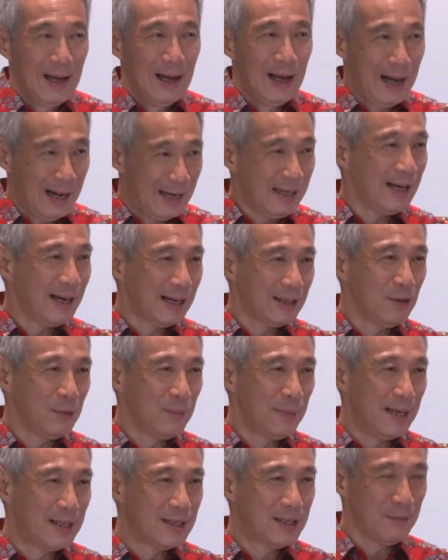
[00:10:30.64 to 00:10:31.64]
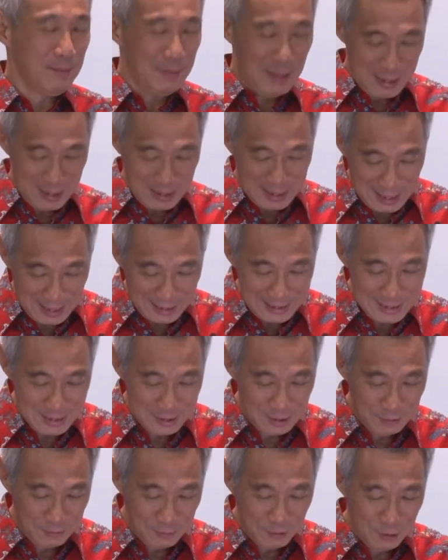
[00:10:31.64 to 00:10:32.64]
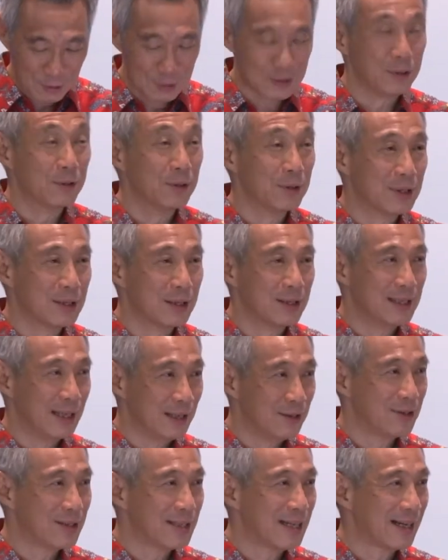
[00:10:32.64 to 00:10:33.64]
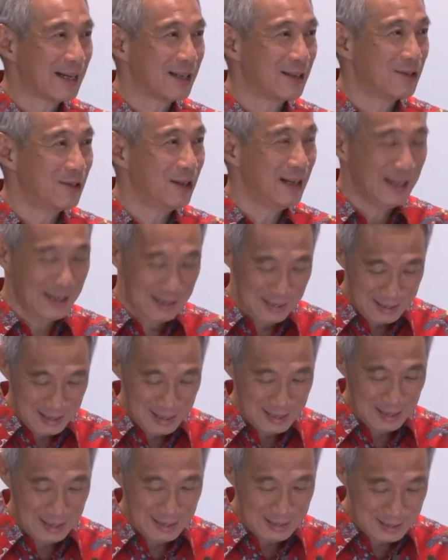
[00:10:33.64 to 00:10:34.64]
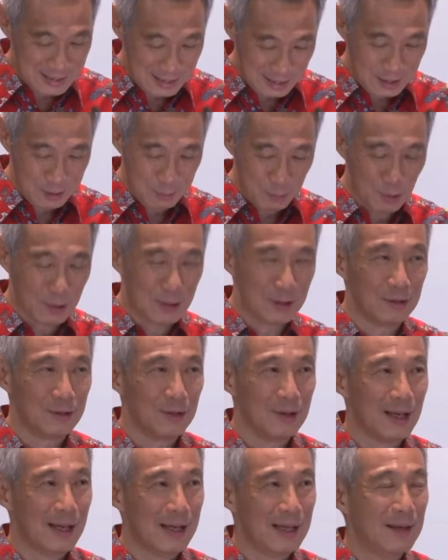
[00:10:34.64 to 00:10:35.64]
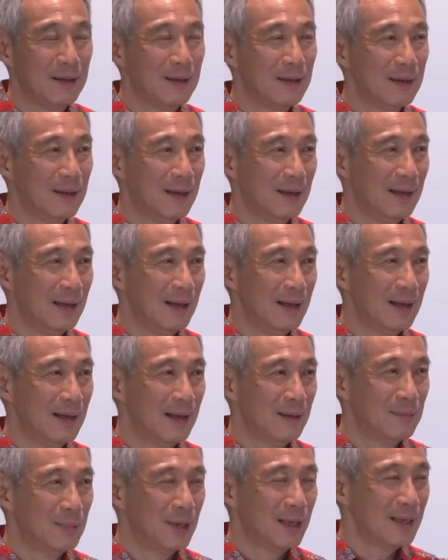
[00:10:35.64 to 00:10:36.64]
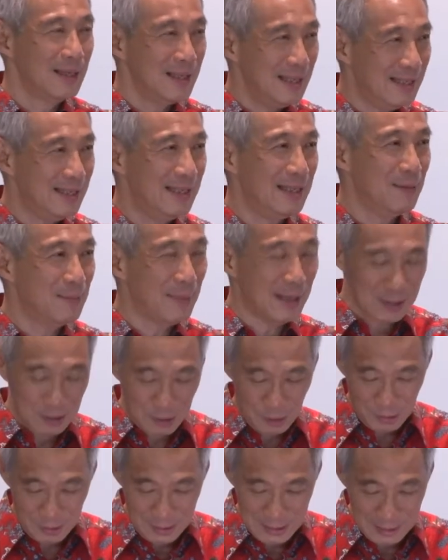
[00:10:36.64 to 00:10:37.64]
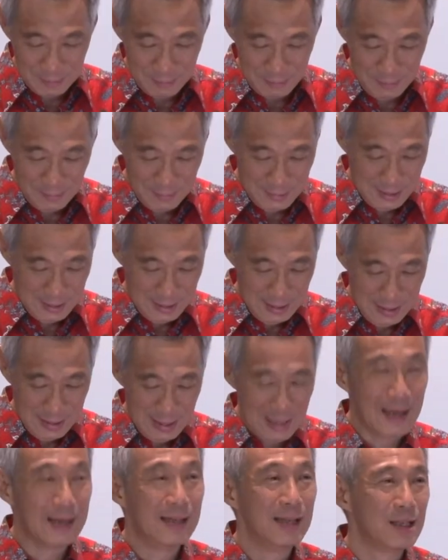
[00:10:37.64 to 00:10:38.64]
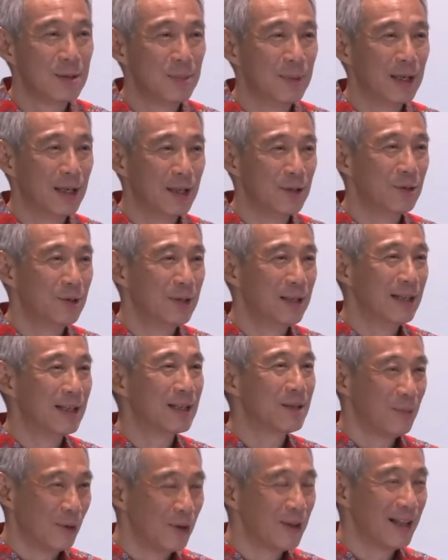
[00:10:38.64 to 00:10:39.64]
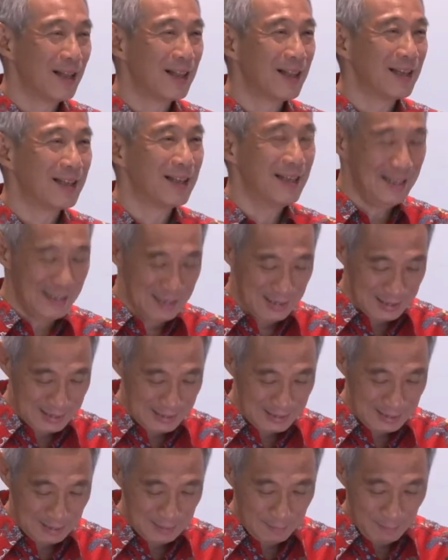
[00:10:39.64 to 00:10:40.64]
I'd like to mention Brother Nachi, of course, who is General Secretary and has just spoken tonight. Brother Niti mentored him, and he's been a unionist more than 30 years.